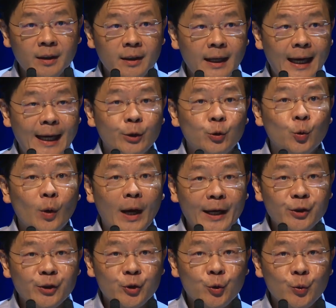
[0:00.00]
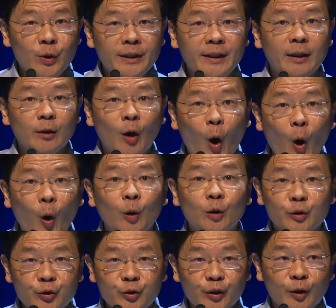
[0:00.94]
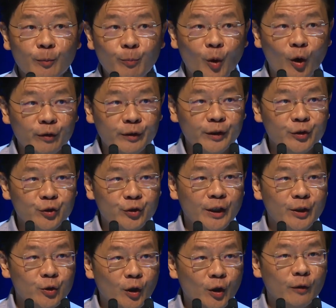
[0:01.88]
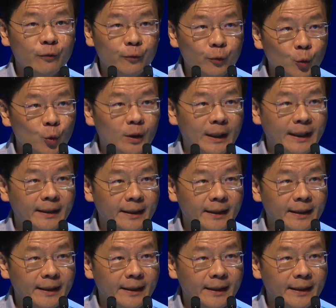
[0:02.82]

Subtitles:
and to ensure that all Singaporeans enjoy full and